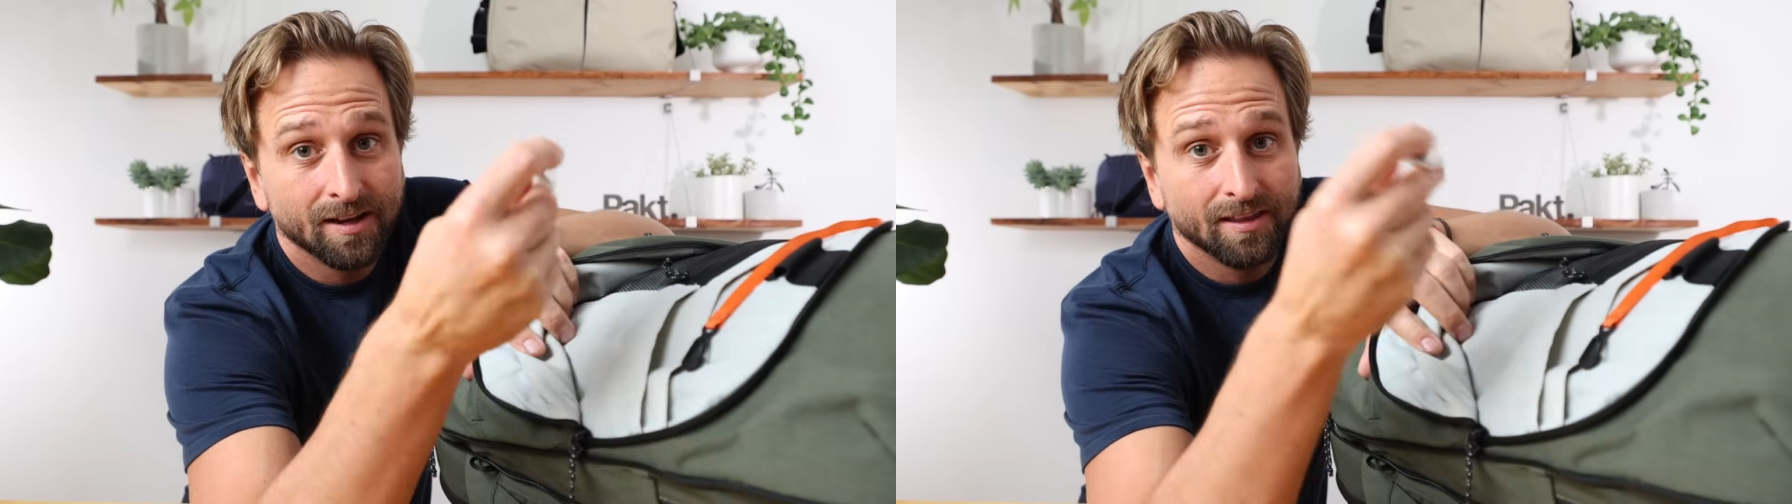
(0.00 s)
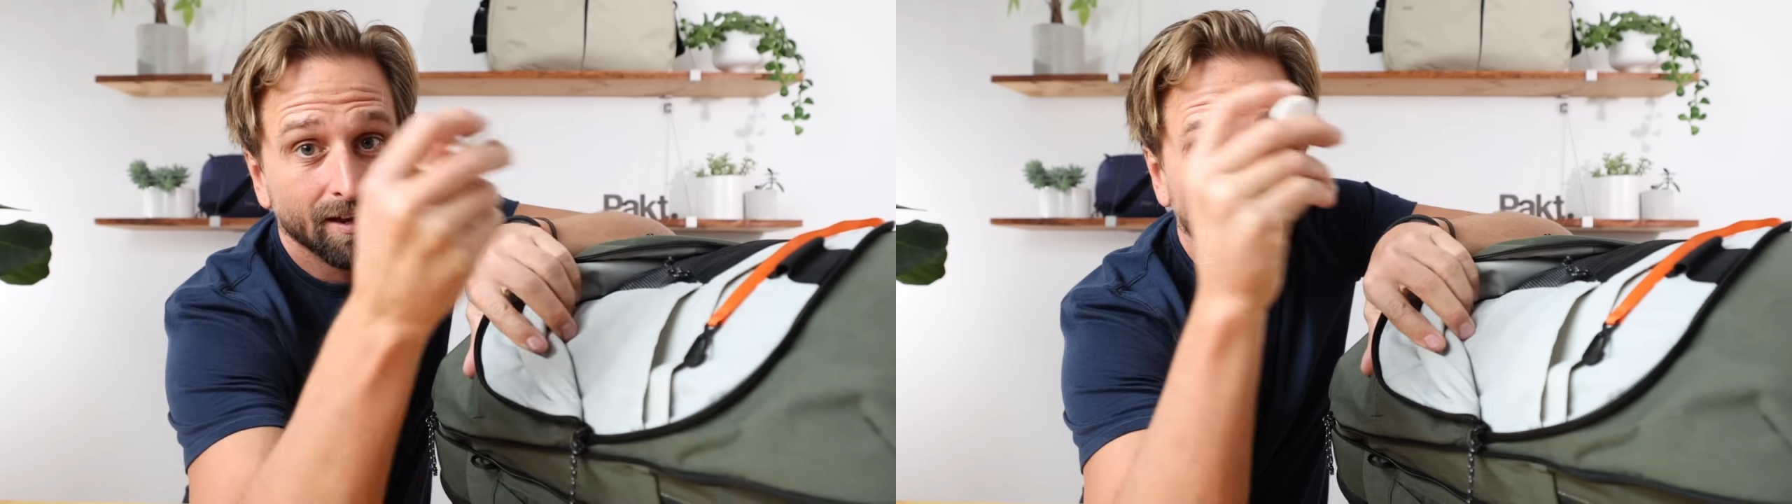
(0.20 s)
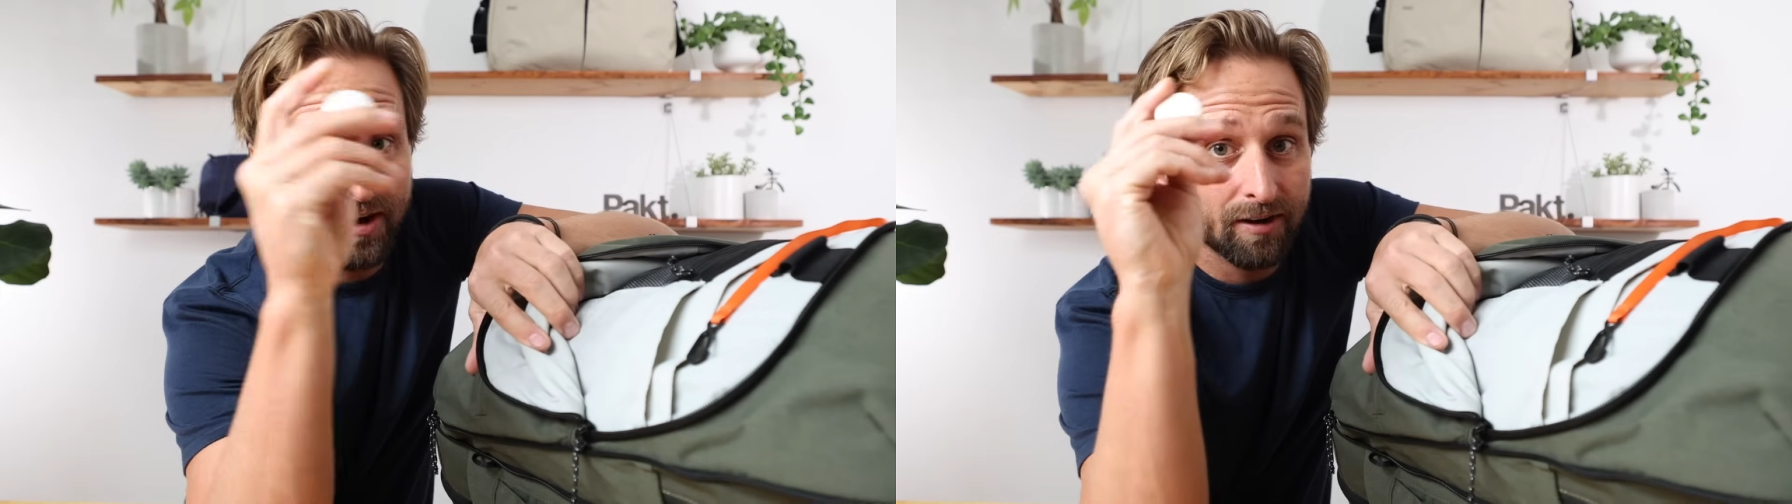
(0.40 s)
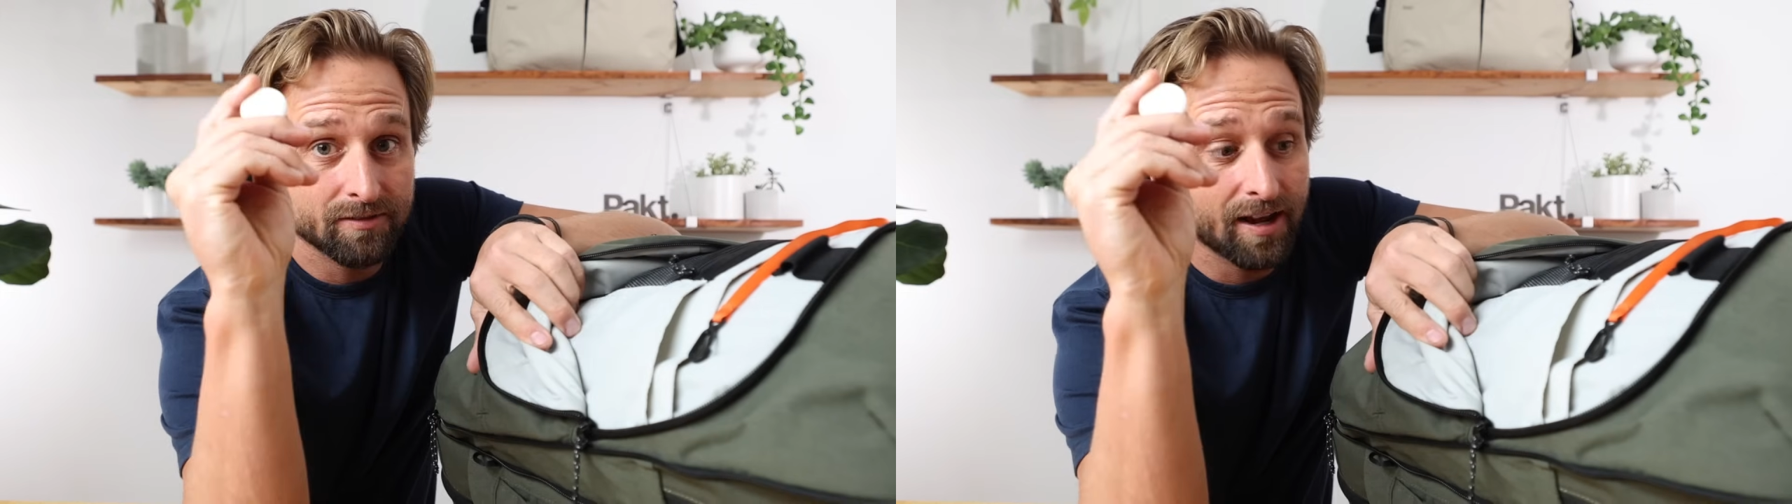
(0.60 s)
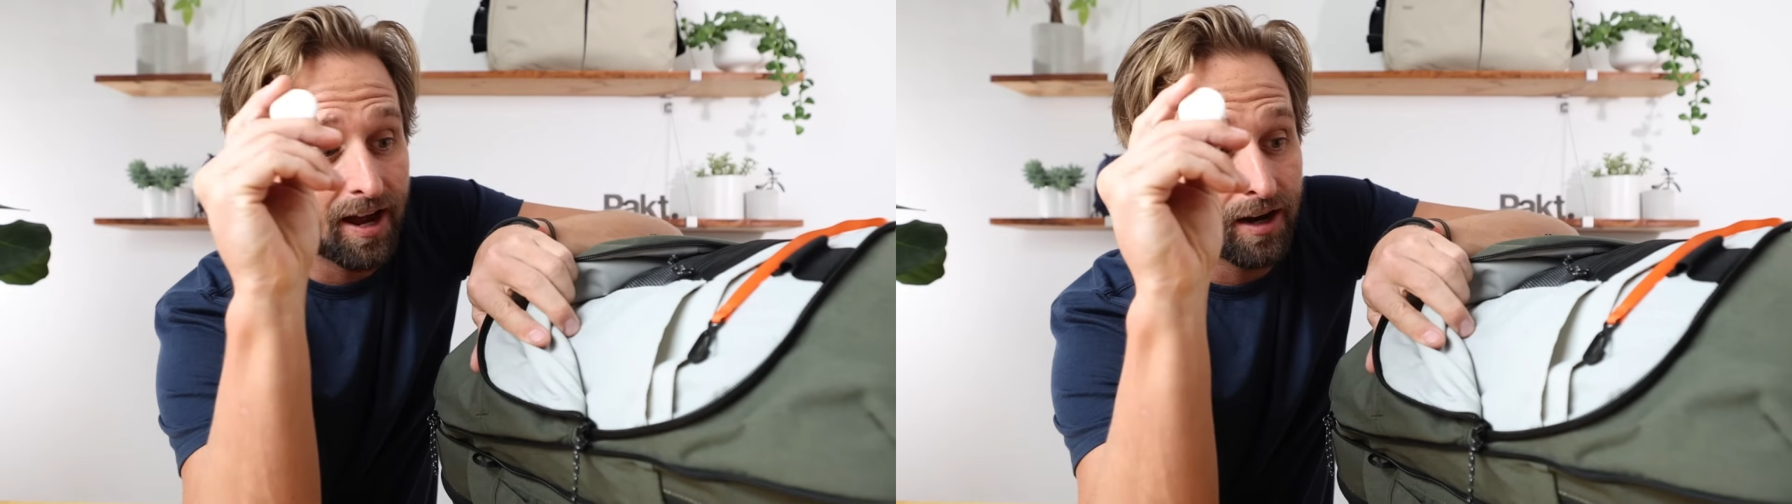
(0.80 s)
that your
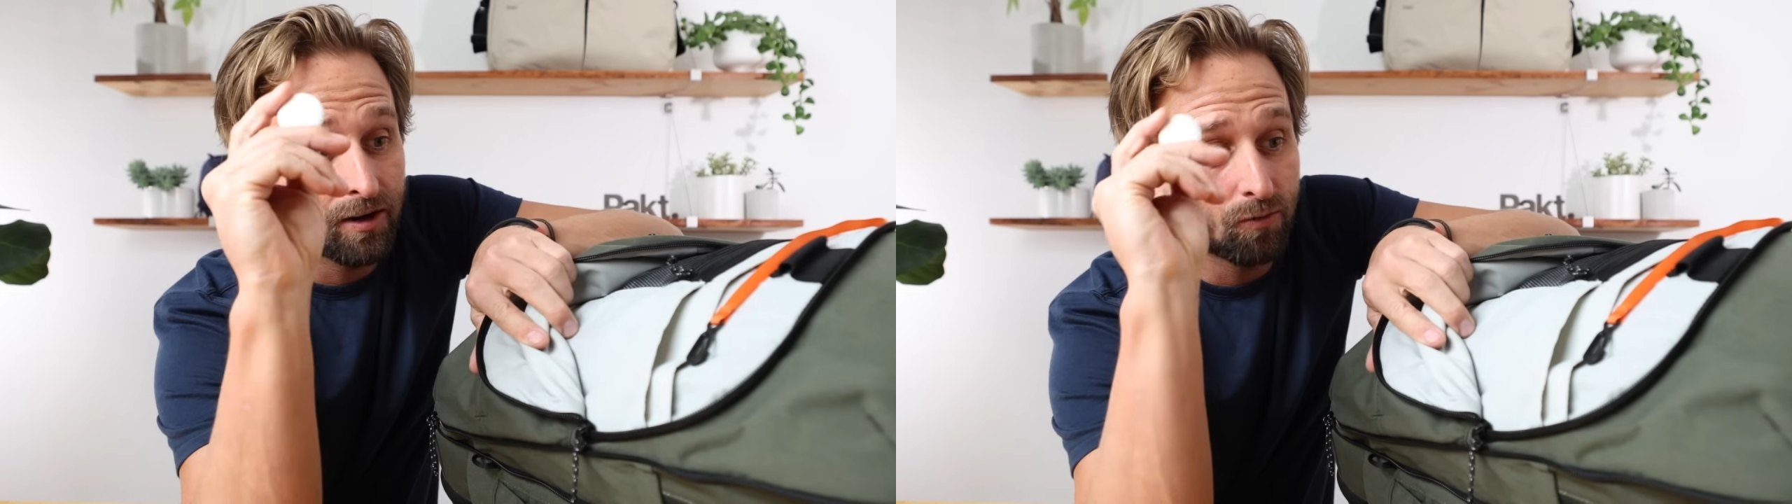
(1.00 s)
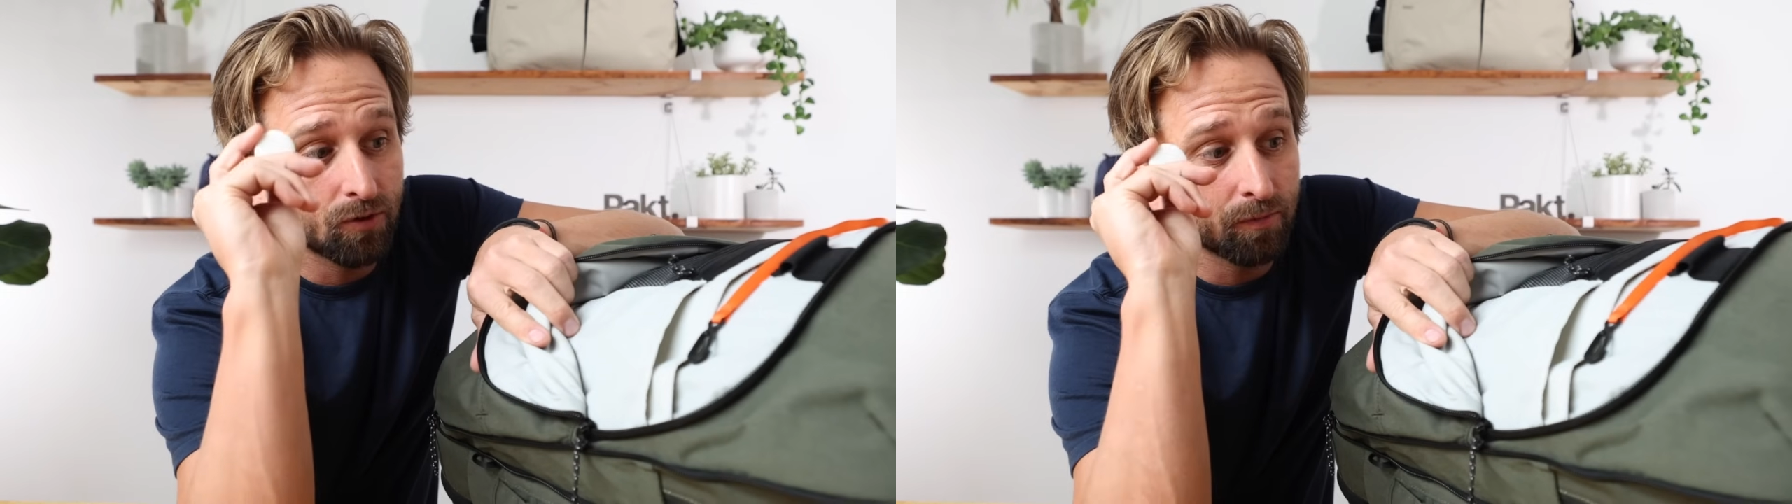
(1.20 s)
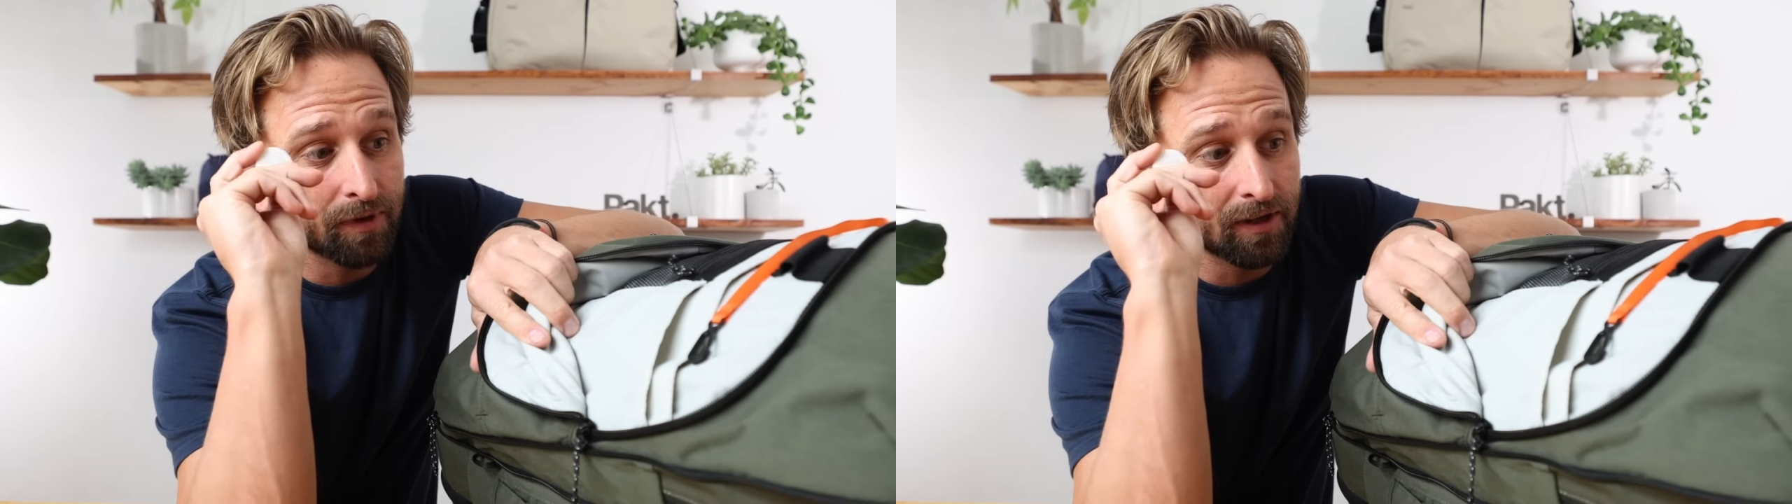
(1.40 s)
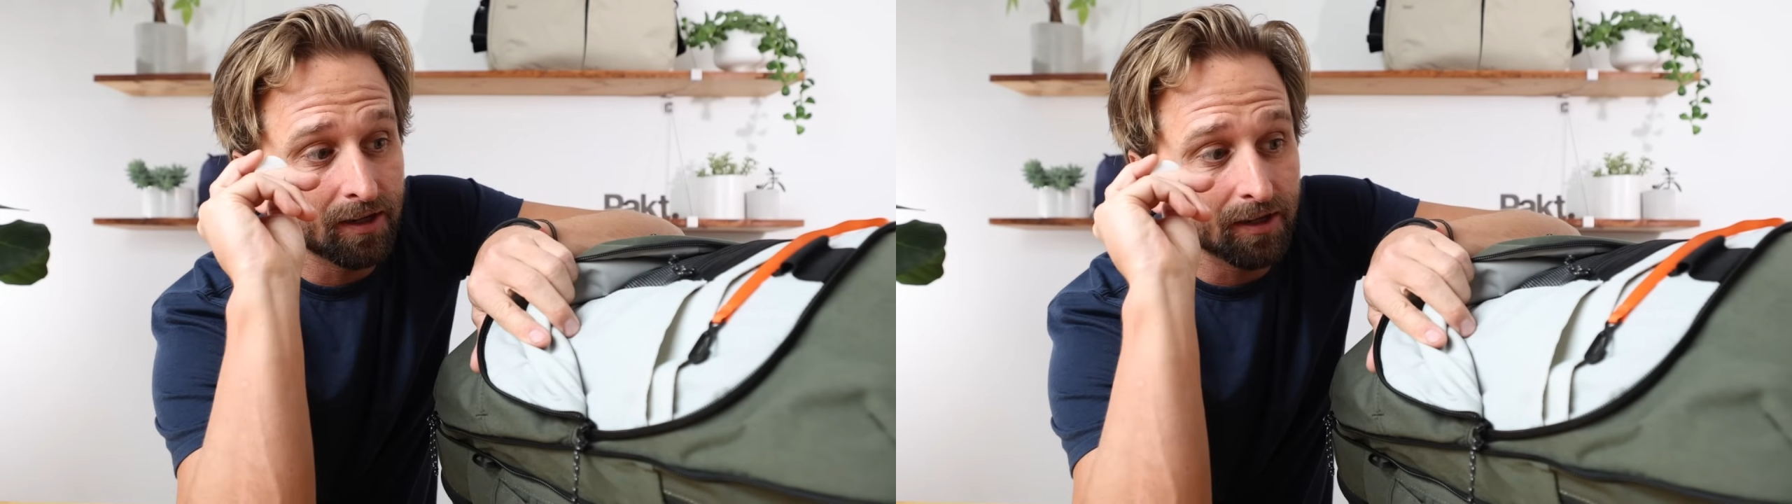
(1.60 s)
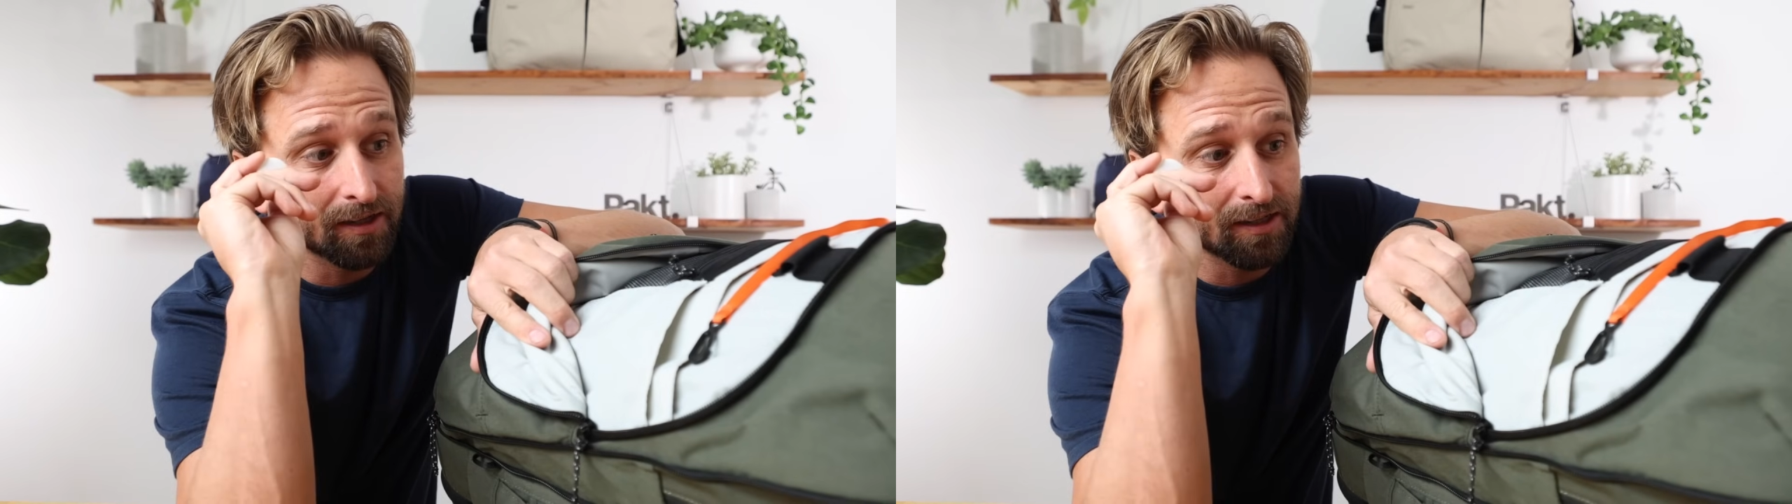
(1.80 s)
AirTag will be